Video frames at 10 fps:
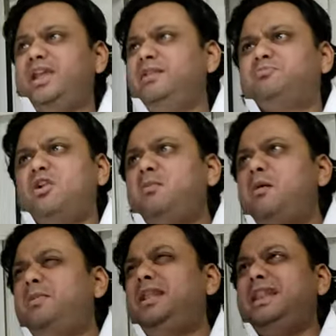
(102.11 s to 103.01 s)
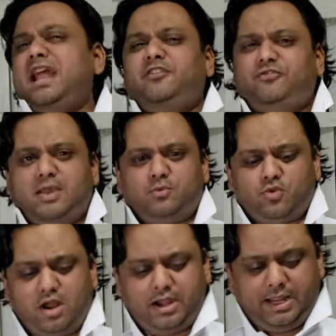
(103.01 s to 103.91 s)
in probably late
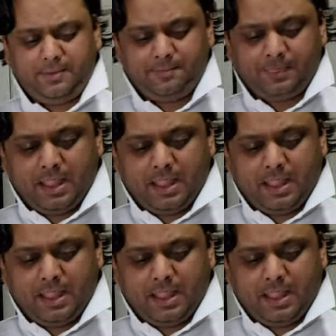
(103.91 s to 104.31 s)
February.